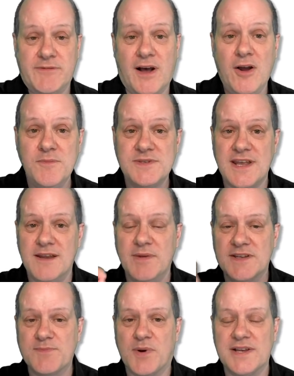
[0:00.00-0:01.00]
home team
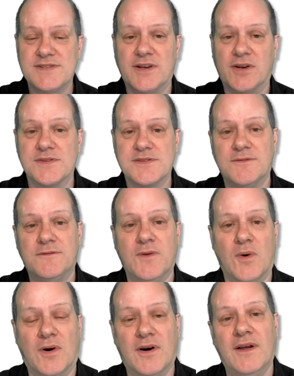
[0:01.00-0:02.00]
is priced at odds of
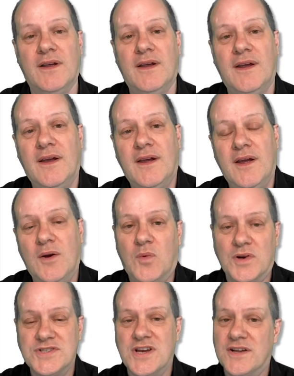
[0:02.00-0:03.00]
4,
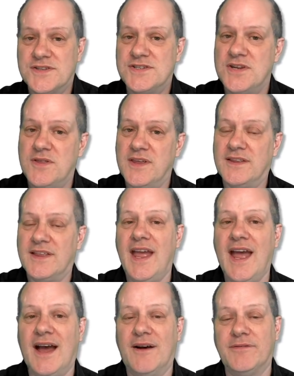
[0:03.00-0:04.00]
what chance do you think they
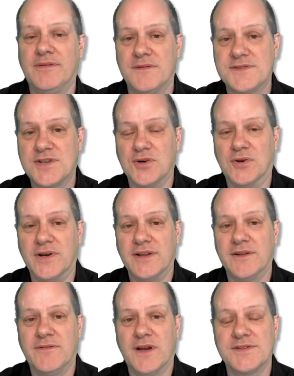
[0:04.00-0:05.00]
have of scoring
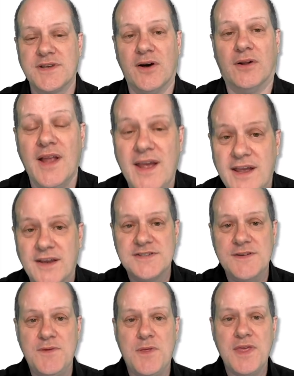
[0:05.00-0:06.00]
the first goal? Because
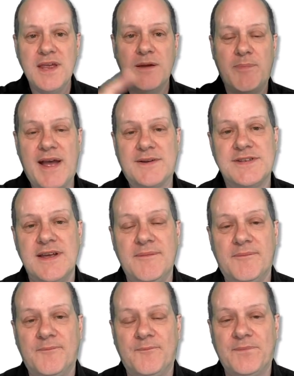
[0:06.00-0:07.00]
if you think about it,
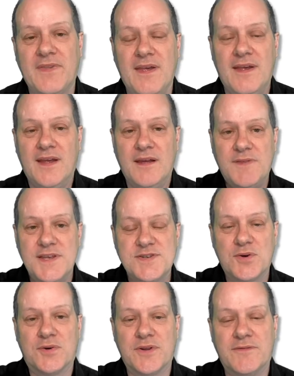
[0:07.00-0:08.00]
if they
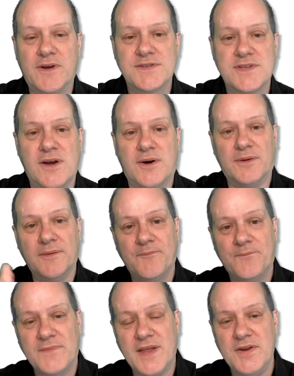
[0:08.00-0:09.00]
score the first goal,
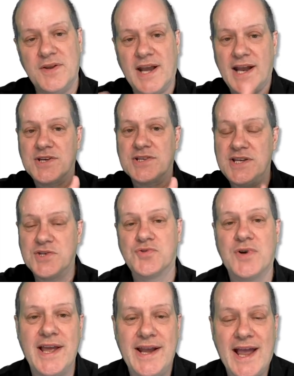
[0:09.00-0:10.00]
then you can actually
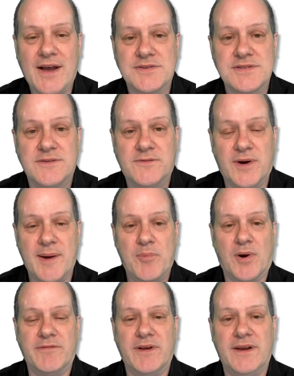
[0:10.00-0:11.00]
trade out for a
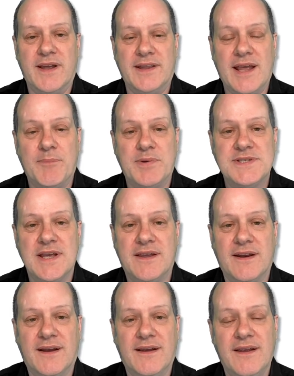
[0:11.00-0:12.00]
profit at that
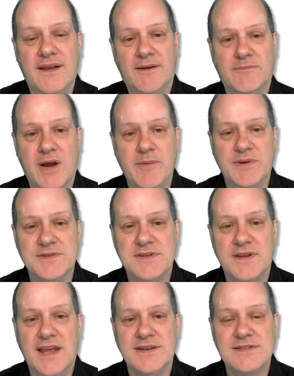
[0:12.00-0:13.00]
particular moment
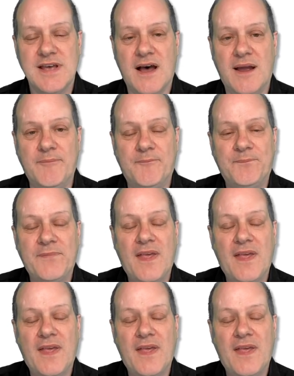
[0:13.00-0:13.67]
in time.